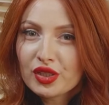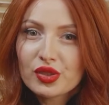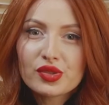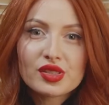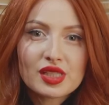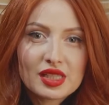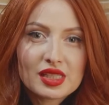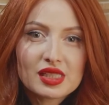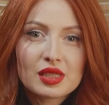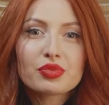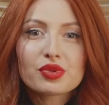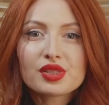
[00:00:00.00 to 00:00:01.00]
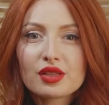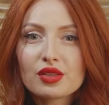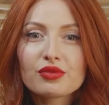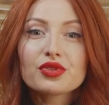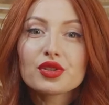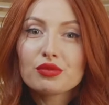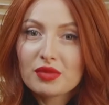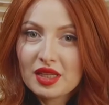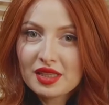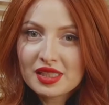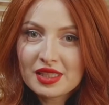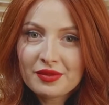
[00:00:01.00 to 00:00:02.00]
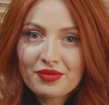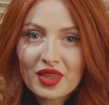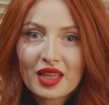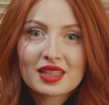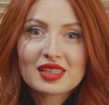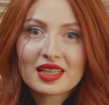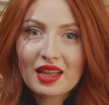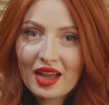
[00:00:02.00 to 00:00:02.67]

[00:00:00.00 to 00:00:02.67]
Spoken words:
to 60% of humidity, it's like